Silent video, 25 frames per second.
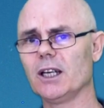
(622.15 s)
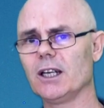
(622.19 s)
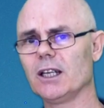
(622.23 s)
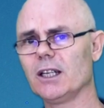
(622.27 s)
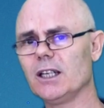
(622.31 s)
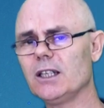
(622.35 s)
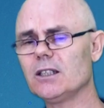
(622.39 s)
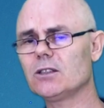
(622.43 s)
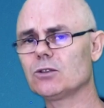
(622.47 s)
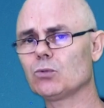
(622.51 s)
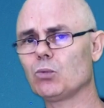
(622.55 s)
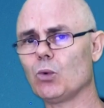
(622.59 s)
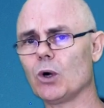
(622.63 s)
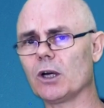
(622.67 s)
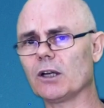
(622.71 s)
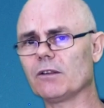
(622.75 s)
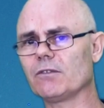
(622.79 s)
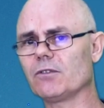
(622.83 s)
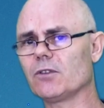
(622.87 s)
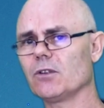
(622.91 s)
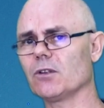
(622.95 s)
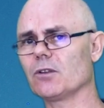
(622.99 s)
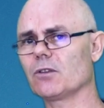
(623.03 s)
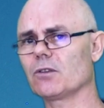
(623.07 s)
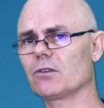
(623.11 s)
It's one
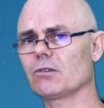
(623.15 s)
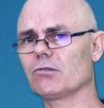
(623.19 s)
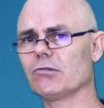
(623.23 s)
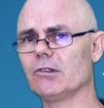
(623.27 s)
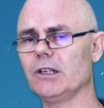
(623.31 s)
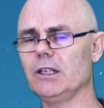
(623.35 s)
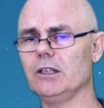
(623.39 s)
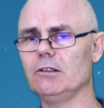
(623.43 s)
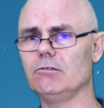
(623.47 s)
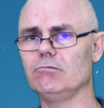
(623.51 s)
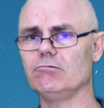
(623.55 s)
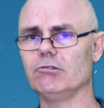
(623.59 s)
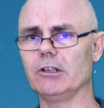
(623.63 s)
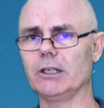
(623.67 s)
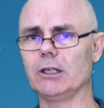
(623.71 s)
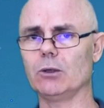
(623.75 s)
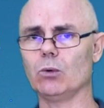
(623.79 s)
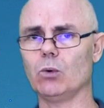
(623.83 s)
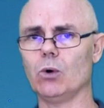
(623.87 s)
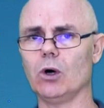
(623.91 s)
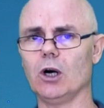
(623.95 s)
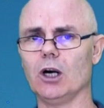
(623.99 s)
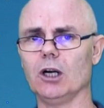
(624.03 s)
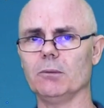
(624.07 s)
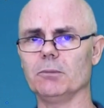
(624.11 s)
of the 3
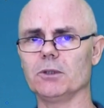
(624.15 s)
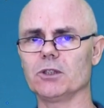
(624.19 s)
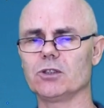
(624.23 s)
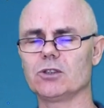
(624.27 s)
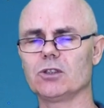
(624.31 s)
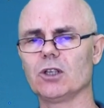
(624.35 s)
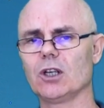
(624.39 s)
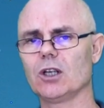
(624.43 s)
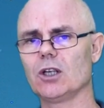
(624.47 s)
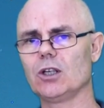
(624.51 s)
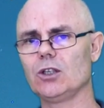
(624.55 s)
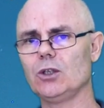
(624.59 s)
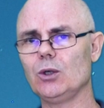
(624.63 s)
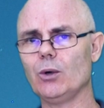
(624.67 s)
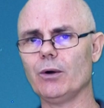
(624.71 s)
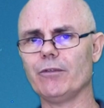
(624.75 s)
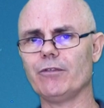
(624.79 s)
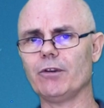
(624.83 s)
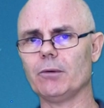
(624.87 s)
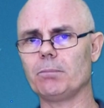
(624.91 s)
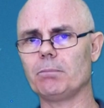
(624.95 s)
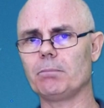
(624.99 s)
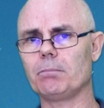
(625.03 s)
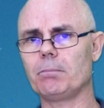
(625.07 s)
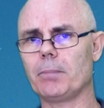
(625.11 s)
requirements. You have
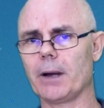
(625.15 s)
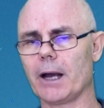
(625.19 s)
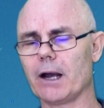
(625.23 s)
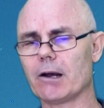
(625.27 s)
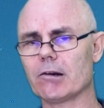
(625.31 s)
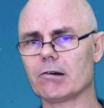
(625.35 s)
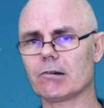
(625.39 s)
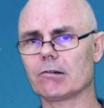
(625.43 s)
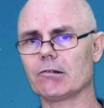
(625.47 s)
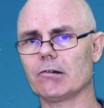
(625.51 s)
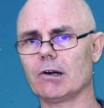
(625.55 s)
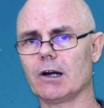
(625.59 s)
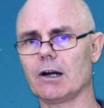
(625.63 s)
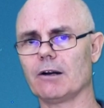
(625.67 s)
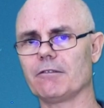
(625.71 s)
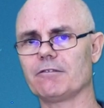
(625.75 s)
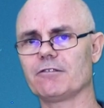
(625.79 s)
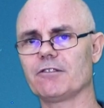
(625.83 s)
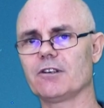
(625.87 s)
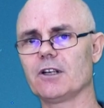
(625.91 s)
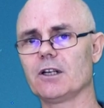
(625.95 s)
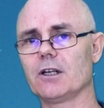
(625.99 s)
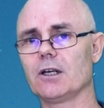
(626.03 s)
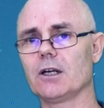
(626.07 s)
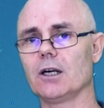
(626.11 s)
a
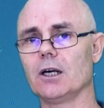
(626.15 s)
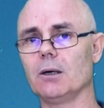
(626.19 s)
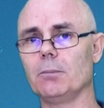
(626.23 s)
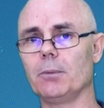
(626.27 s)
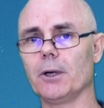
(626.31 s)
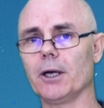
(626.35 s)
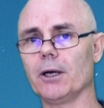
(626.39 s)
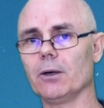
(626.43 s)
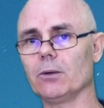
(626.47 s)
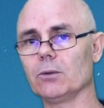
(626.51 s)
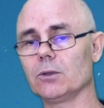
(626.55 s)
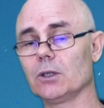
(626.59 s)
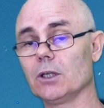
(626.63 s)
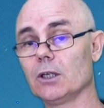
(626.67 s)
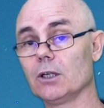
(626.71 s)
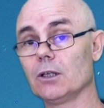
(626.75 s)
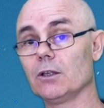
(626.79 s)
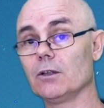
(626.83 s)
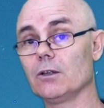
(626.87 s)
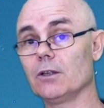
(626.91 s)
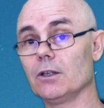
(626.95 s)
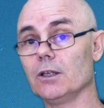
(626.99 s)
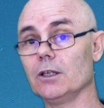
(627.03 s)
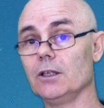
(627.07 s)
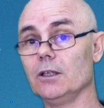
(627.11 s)
paragraph about
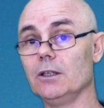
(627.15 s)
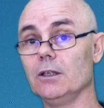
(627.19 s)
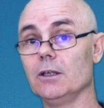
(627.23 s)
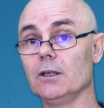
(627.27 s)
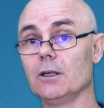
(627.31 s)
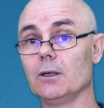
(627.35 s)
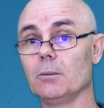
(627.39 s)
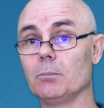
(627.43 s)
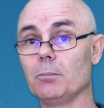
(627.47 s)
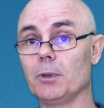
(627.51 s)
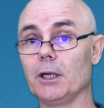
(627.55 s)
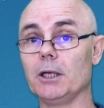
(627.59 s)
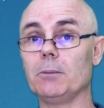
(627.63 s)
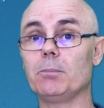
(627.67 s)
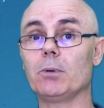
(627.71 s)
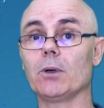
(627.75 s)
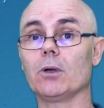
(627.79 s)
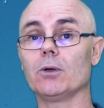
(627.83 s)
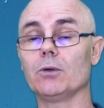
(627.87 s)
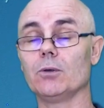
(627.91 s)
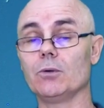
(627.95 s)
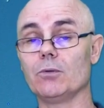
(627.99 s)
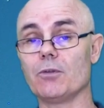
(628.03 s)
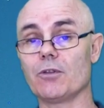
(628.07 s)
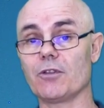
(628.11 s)
the people
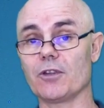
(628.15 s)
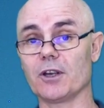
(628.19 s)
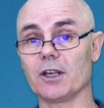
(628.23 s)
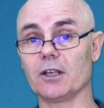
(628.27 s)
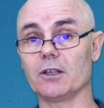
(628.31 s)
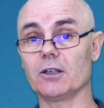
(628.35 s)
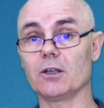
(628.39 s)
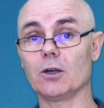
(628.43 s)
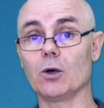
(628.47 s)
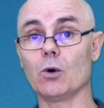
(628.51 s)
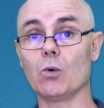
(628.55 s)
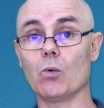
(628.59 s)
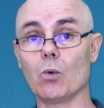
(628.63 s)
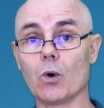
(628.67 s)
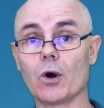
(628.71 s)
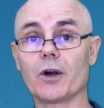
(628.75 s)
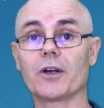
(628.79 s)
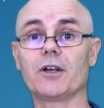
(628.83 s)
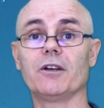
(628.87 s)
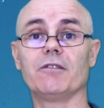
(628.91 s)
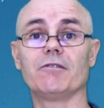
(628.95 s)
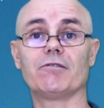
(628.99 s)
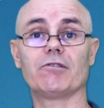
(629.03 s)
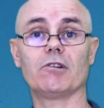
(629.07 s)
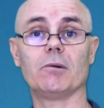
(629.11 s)
who think
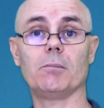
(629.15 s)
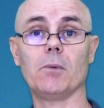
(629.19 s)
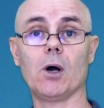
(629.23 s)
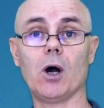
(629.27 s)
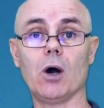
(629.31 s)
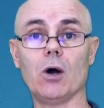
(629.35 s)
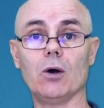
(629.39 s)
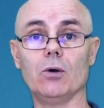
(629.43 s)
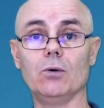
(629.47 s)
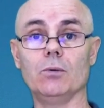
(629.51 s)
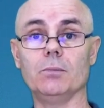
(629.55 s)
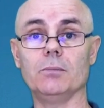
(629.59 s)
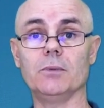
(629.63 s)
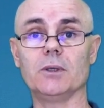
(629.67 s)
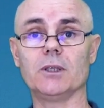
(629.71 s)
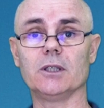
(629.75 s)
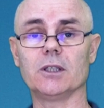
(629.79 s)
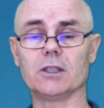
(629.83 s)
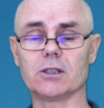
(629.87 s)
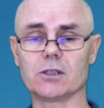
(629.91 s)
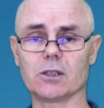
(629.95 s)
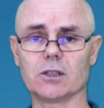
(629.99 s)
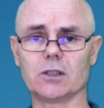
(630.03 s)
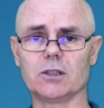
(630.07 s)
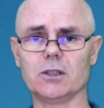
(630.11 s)
working from home
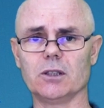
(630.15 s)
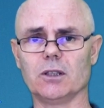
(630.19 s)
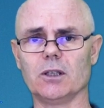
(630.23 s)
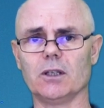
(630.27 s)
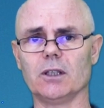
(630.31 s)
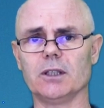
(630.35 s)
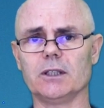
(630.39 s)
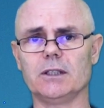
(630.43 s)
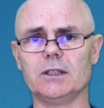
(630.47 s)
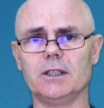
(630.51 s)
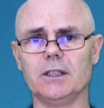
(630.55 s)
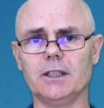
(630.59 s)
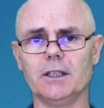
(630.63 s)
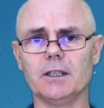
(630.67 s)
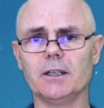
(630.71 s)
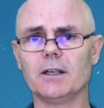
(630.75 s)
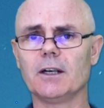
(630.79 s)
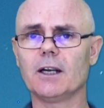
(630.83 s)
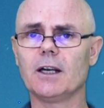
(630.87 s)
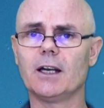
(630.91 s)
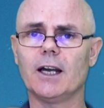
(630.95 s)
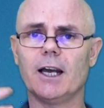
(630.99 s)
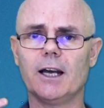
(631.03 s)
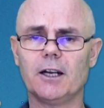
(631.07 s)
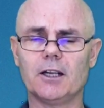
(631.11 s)
is a good idea,
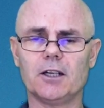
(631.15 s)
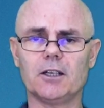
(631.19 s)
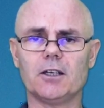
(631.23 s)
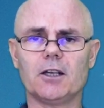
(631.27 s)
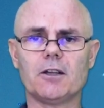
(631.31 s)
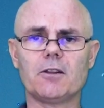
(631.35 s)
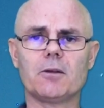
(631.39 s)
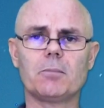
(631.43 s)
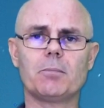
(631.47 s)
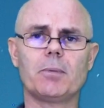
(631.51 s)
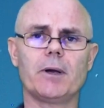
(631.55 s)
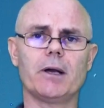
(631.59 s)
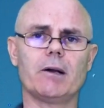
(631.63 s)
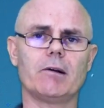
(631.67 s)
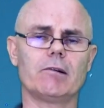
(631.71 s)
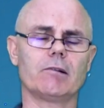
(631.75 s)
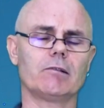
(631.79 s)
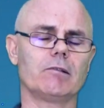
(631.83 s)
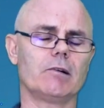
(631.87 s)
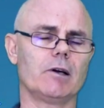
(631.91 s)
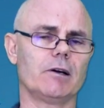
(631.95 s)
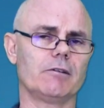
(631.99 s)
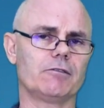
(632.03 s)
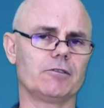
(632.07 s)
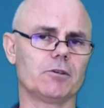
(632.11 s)
and another
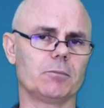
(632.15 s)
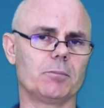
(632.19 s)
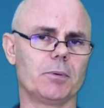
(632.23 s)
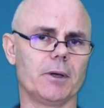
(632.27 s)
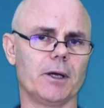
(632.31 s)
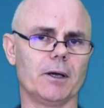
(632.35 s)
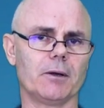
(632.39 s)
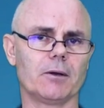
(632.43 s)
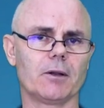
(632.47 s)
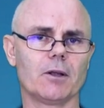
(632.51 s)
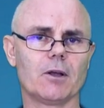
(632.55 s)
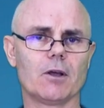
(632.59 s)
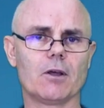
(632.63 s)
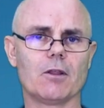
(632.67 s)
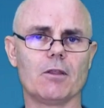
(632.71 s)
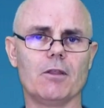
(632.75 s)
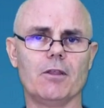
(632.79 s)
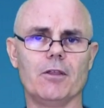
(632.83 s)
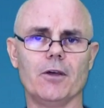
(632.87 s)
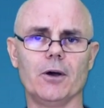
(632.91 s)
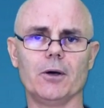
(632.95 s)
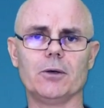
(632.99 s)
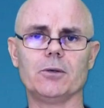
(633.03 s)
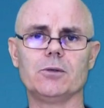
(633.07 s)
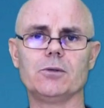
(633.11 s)
paragraph about
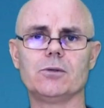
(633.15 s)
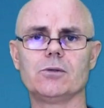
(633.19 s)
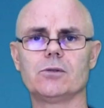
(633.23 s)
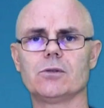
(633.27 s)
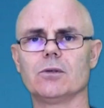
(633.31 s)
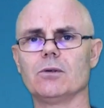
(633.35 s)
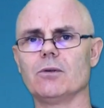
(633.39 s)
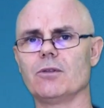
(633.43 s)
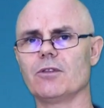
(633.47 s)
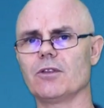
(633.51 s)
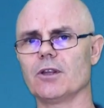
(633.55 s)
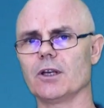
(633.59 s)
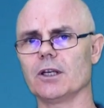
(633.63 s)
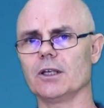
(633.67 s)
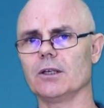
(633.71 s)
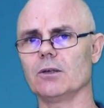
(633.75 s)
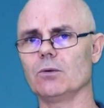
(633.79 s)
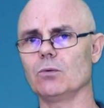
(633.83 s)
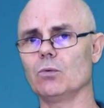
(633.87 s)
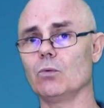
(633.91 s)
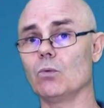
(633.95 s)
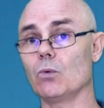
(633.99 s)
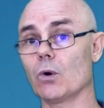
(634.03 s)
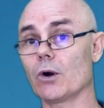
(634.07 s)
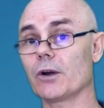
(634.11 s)
those who think
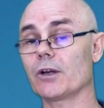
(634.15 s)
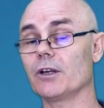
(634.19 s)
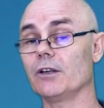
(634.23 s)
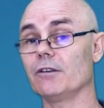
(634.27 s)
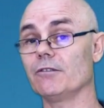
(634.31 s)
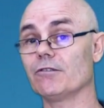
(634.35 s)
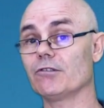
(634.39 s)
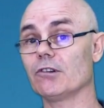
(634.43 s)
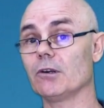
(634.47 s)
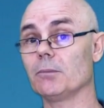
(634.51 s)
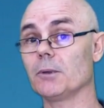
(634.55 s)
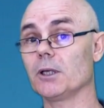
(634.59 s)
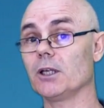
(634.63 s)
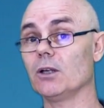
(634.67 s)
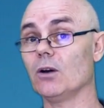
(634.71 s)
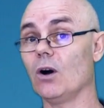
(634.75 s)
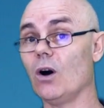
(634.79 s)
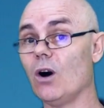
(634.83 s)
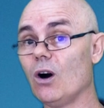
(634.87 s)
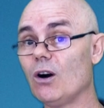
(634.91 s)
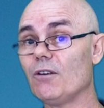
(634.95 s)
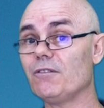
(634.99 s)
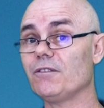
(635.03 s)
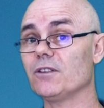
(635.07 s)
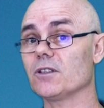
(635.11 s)
working from an
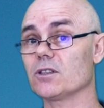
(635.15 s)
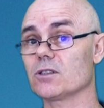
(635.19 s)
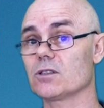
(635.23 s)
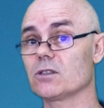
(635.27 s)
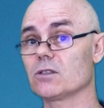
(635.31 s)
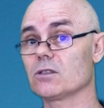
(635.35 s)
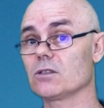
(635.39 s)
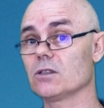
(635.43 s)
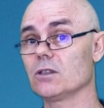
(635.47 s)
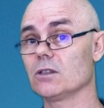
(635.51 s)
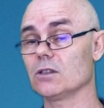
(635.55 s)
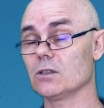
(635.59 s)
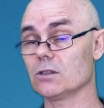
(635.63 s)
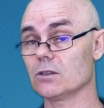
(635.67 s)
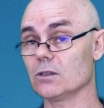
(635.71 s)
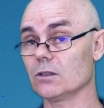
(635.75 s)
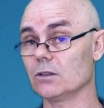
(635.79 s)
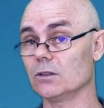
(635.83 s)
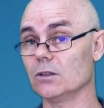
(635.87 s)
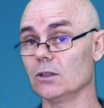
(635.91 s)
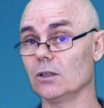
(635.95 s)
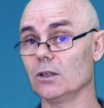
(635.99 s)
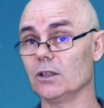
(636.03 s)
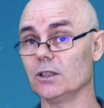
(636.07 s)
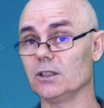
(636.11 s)
office is a
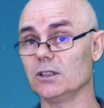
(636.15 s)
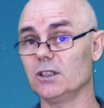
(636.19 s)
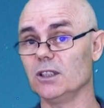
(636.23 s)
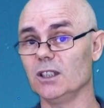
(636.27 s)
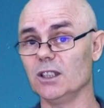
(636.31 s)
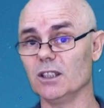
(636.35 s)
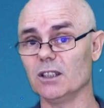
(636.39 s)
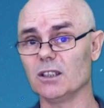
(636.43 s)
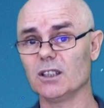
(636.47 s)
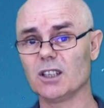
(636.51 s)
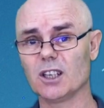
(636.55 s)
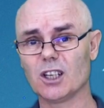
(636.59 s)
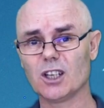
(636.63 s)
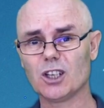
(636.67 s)
good idea.